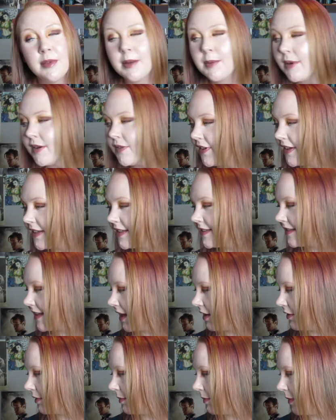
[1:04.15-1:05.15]
Maybe if I
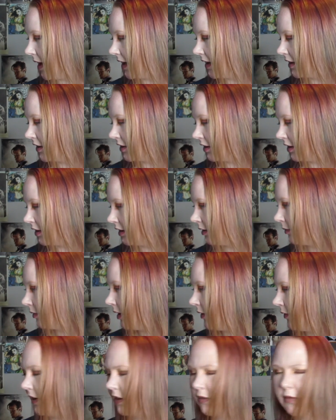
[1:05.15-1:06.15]
set a reminder,
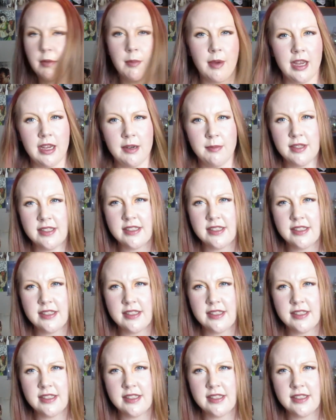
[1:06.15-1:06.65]
if I remind